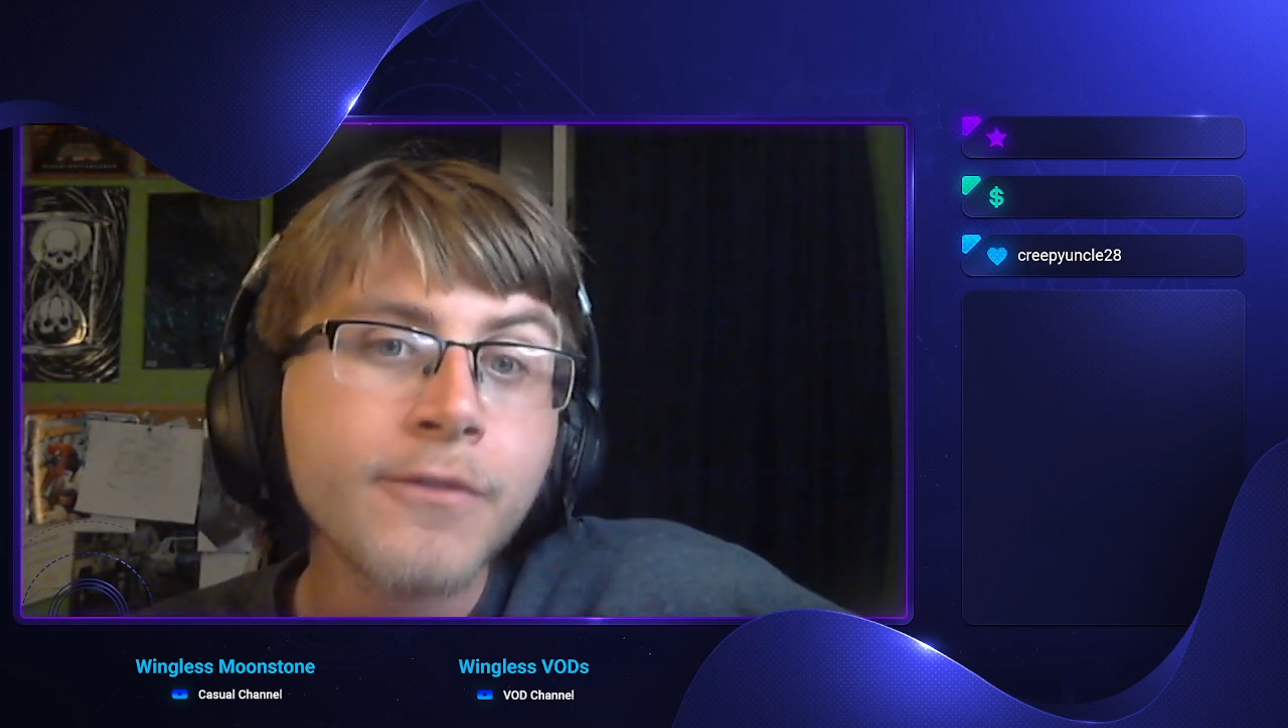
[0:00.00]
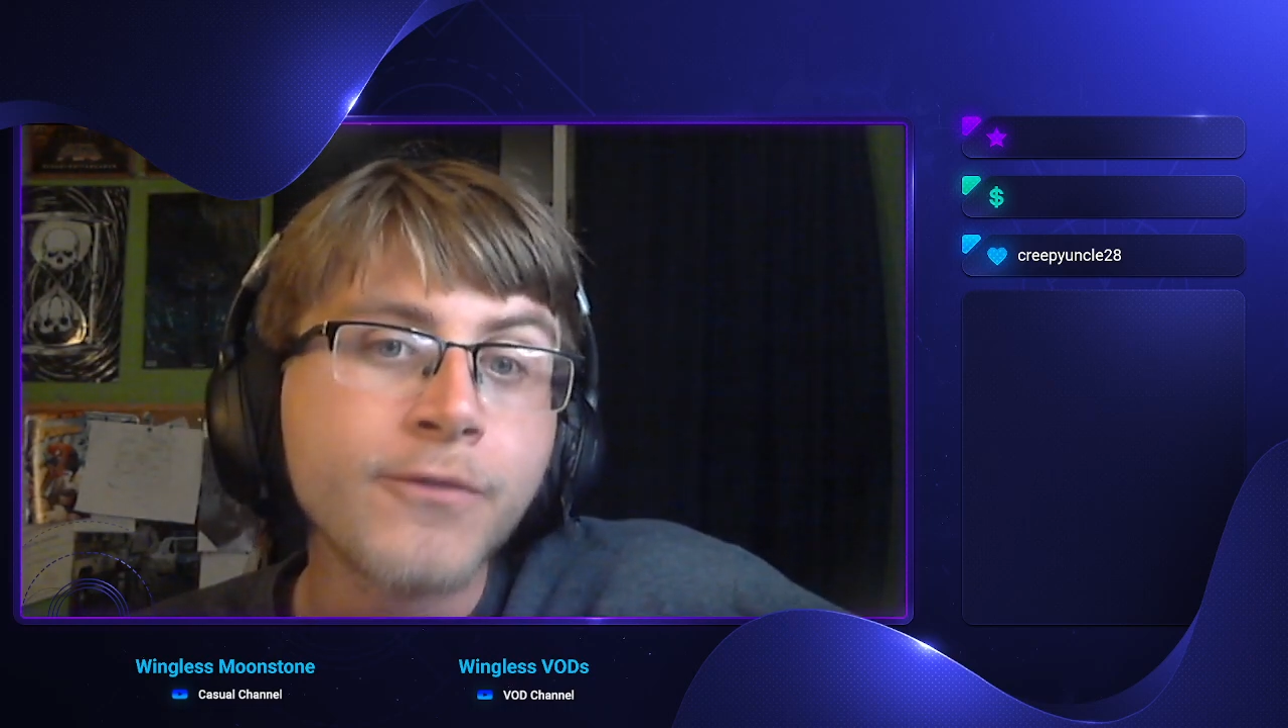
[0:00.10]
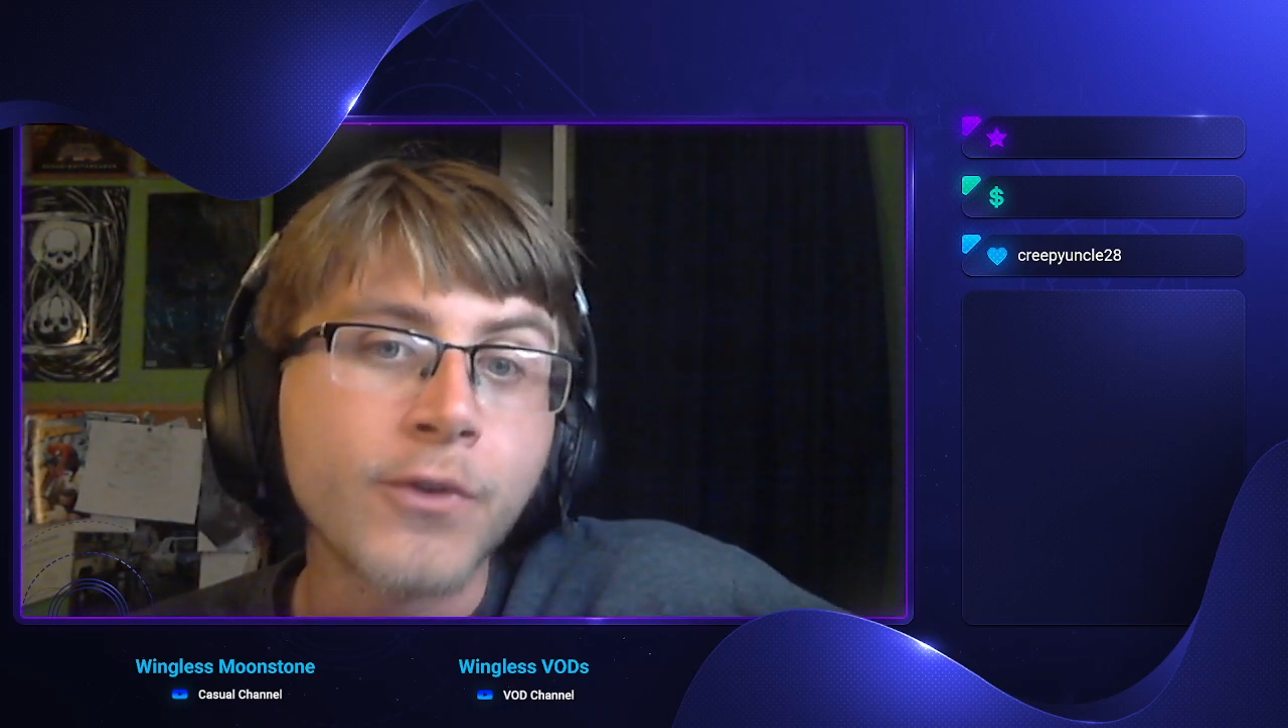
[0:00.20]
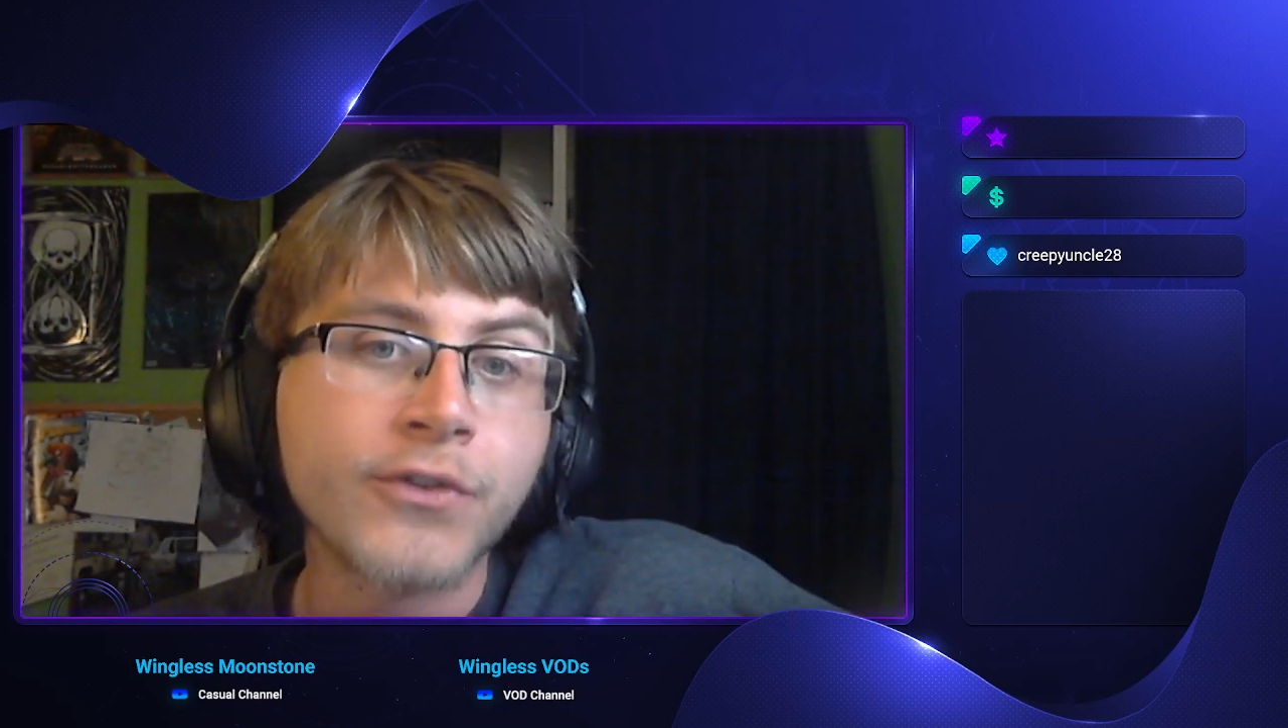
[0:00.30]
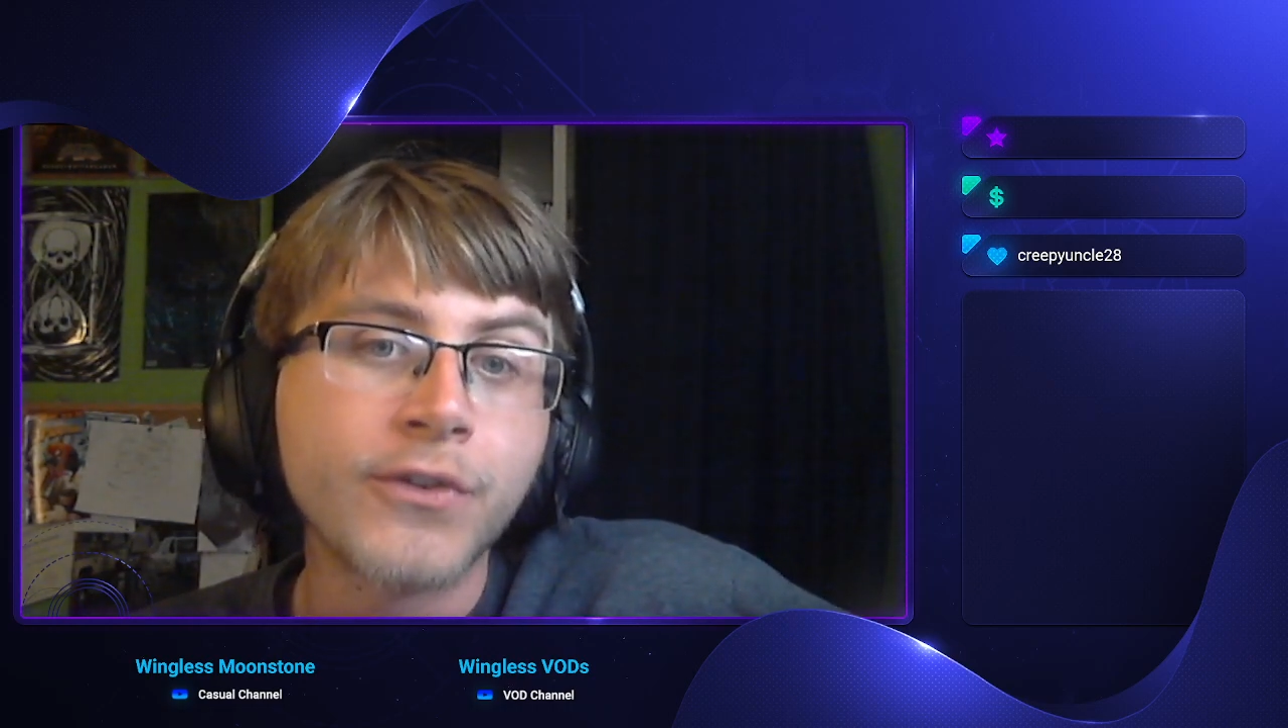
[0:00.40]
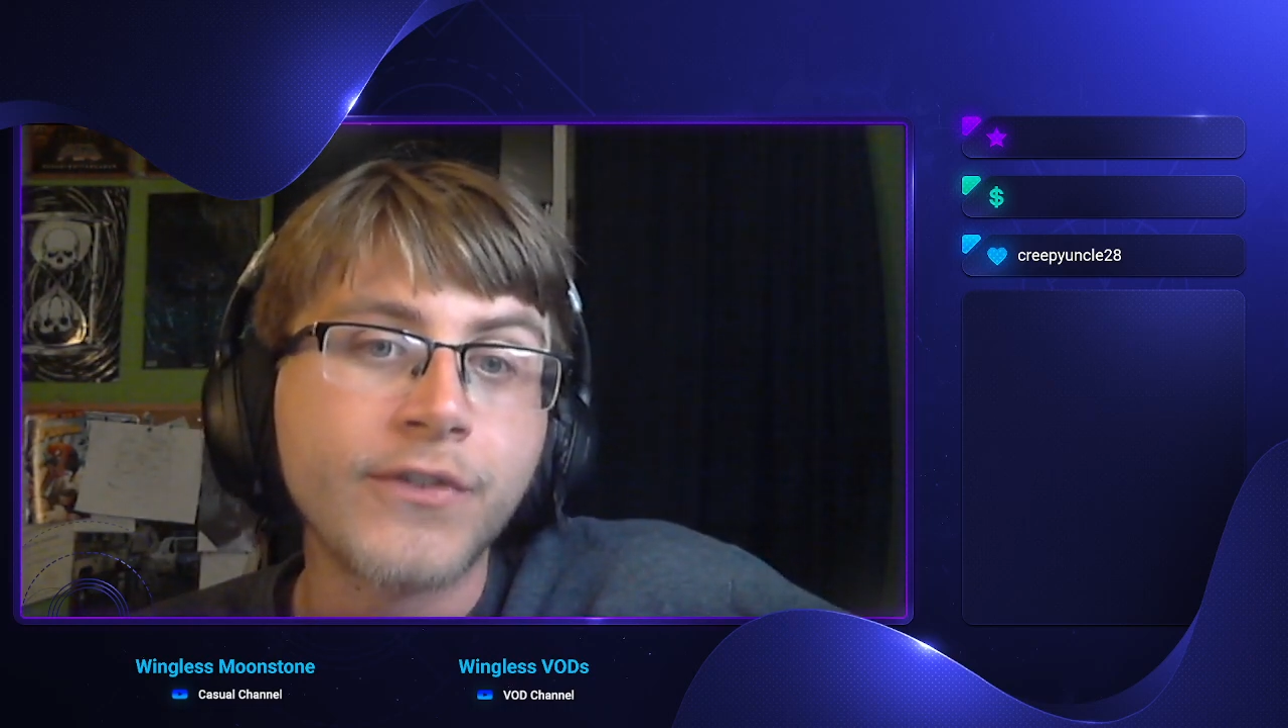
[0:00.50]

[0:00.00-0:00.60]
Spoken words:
fortress